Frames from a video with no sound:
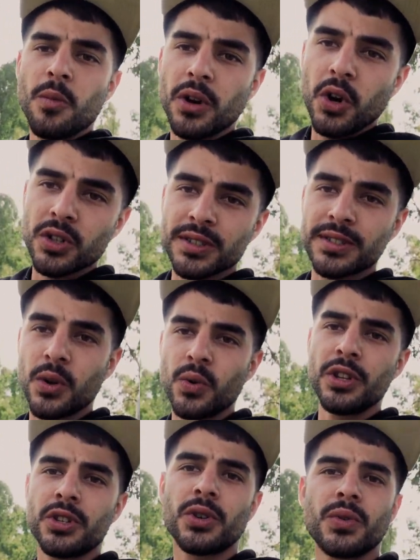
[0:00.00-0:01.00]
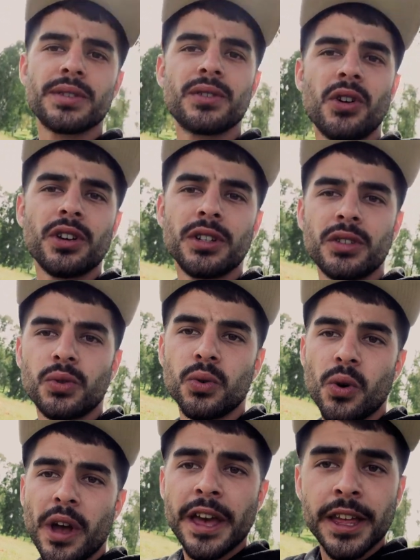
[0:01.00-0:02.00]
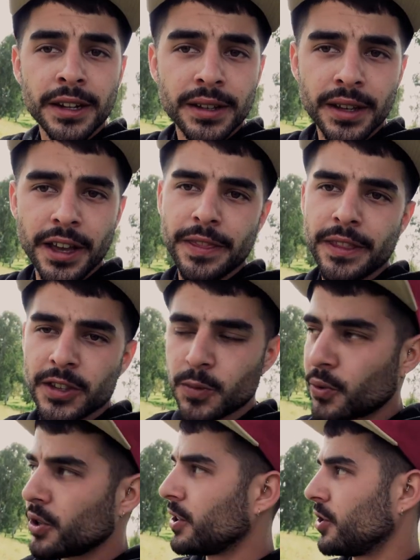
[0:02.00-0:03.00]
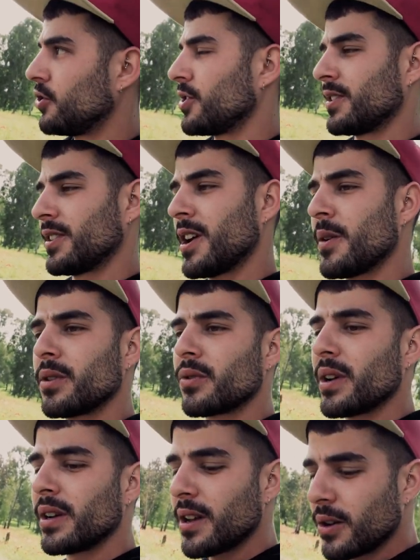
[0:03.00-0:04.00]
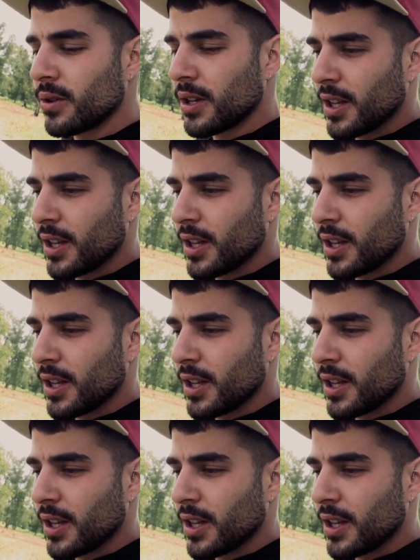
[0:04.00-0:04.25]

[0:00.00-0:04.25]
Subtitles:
because the winter is going to end and the spring is just coming right now,